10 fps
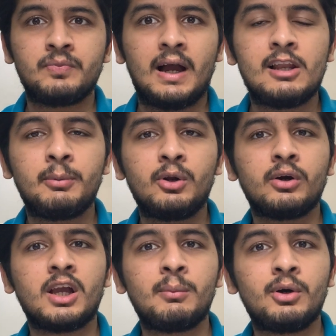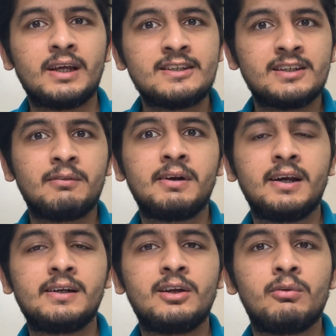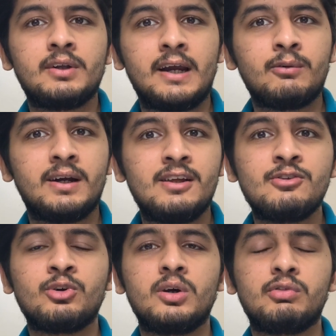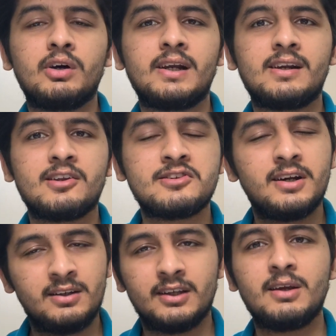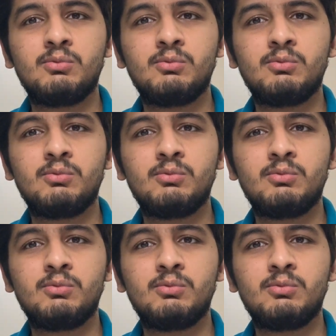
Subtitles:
I'll be talking about each and every detail of the I20, so if you are interested, keep